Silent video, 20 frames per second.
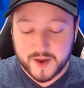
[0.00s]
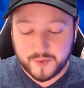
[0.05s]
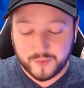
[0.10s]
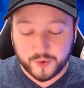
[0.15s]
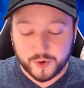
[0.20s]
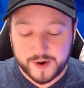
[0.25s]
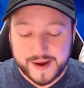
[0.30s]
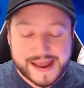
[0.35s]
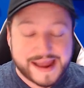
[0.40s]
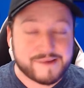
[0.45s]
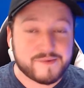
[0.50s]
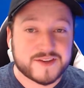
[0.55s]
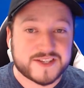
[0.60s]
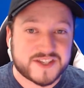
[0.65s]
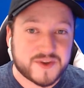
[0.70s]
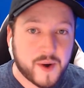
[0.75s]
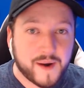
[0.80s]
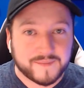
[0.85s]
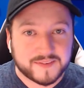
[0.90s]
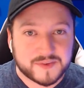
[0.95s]
where every
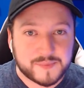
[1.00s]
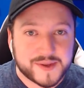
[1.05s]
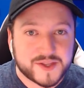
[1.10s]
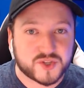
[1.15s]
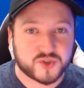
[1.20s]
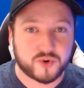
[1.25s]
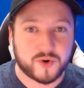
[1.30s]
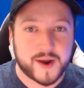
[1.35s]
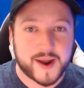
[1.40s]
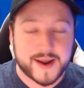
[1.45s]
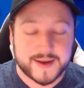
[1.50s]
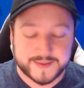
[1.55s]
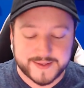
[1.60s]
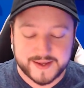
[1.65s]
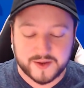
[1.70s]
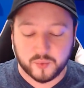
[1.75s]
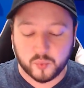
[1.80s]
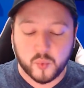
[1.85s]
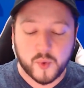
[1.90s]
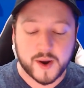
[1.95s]
so often we try and
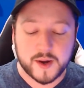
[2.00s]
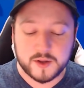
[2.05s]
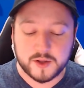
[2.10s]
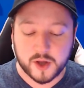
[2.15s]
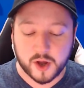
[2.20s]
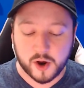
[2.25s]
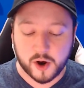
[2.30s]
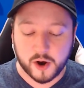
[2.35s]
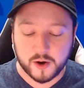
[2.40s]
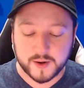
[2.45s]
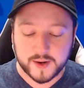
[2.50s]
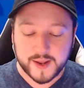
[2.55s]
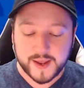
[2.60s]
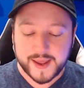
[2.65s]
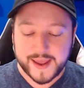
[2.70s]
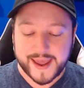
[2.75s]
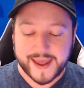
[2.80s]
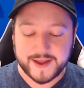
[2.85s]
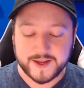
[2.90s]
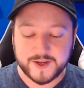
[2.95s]
take one card
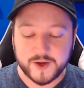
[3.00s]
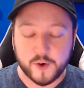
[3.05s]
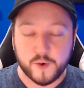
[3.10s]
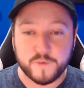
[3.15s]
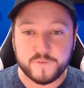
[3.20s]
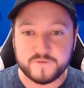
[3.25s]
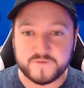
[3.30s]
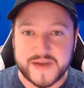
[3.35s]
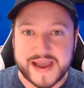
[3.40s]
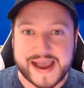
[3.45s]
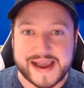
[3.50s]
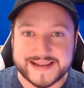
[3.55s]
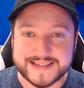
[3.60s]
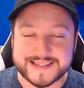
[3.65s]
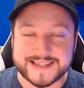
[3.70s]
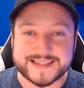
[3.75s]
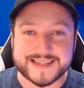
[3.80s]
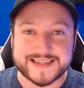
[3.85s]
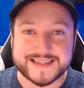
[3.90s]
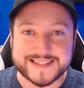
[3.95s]
and go
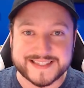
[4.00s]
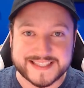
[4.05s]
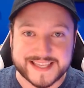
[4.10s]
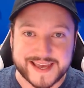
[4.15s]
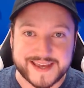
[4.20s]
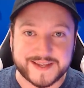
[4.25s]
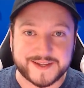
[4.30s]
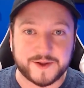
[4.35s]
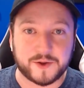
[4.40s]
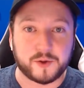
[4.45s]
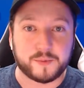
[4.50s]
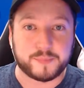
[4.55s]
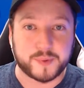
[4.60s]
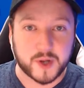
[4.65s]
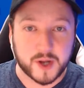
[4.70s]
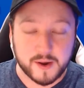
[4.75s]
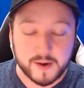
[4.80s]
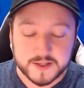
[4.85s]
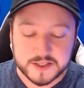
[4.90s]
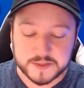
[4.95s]
fastest cycle
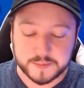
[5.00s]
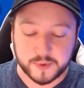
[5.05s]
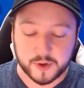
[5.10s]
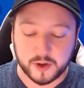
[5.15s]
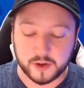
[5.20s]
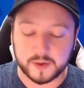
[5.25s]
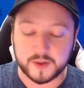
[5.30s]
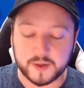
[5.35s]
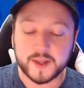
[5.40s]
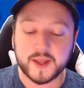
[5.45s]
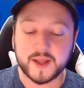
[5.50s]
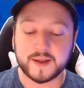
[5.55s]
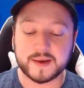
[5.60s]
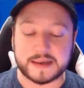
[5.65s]
possible.